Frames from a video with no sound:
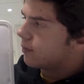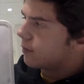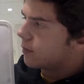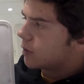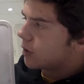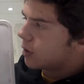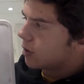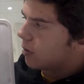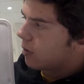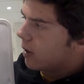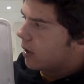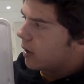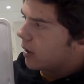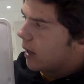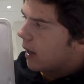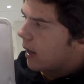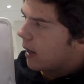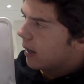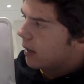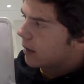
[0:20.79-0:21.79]
squared
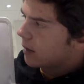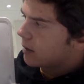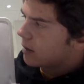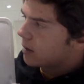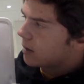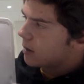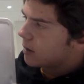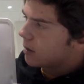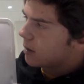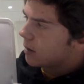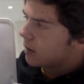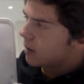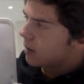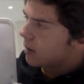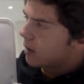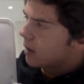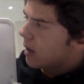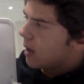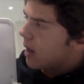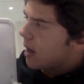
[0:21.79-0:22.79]
x
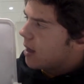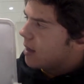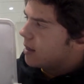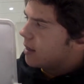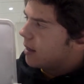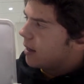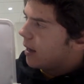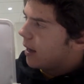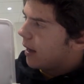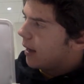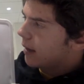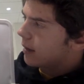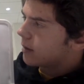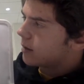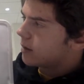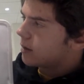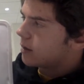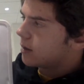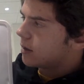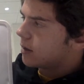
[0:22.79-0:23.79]
and then
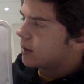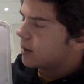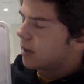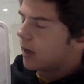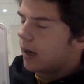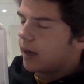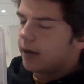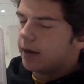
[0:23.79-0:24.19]
x, it's